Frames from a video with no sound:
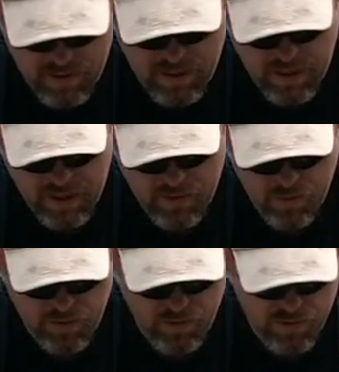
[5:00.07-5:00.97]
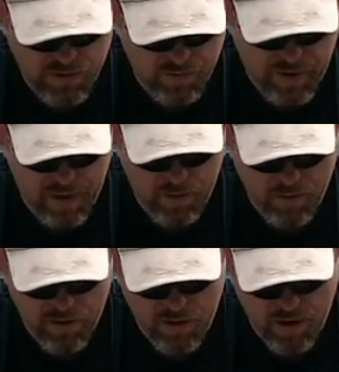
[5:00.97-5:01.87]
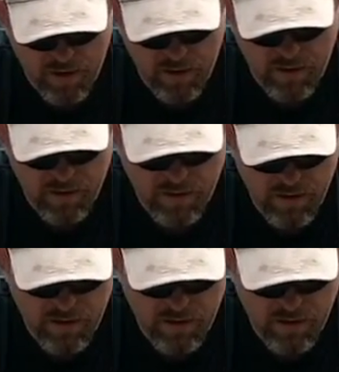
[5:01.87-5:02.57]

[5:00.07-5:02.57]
And again, again, we'll do just a Palomar knot here.